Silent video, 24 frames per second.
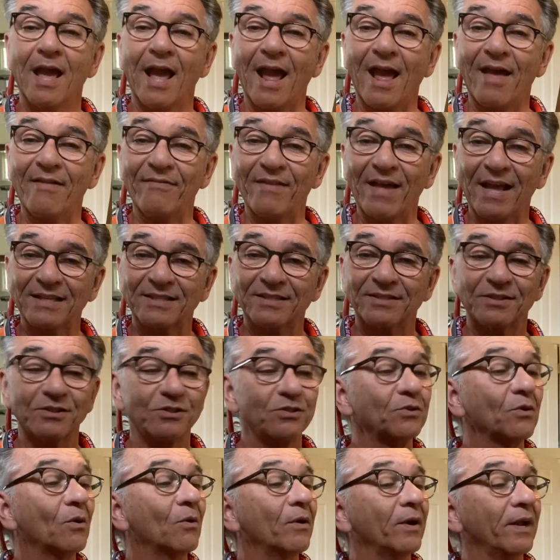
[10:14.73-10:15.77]
And that's the
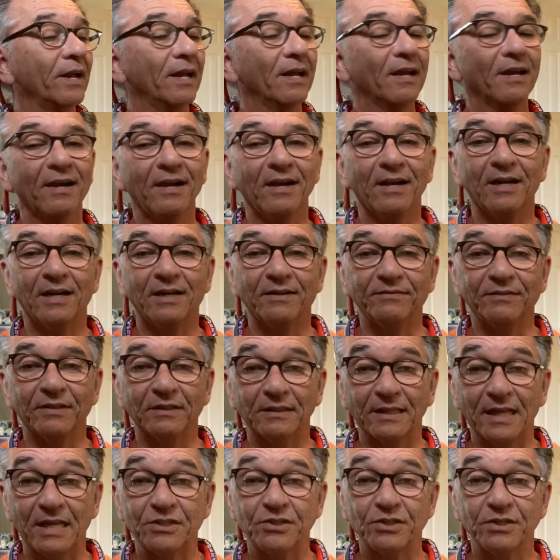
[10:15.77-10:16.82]
story of the
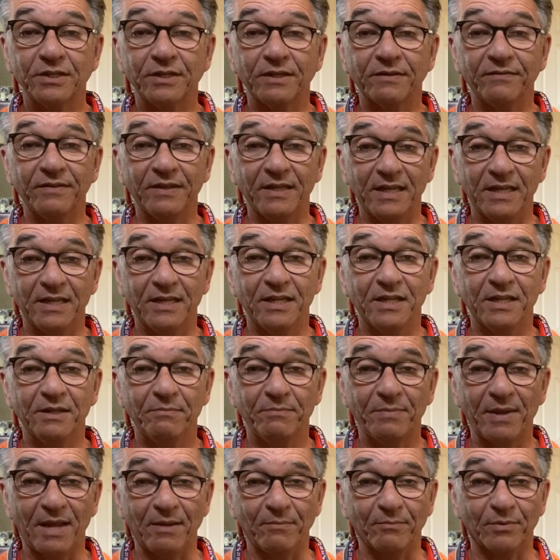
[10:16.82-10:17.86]
legend of the Indian
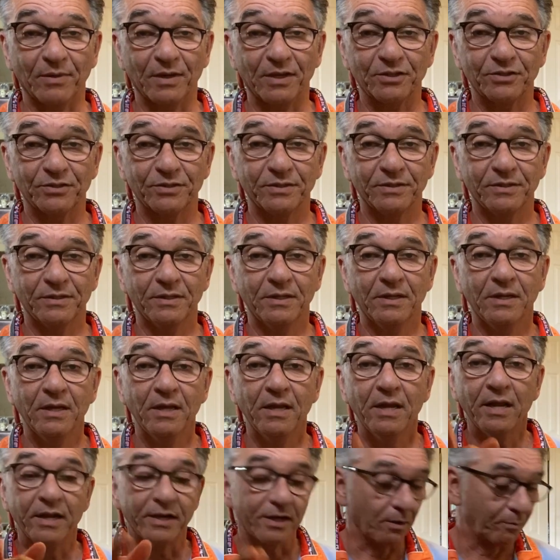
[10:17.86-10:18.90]
paintbrush.
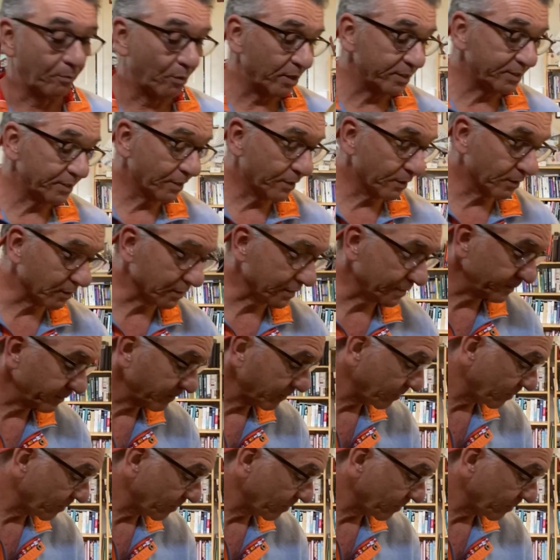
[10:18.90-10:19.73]
Now, boys and girls,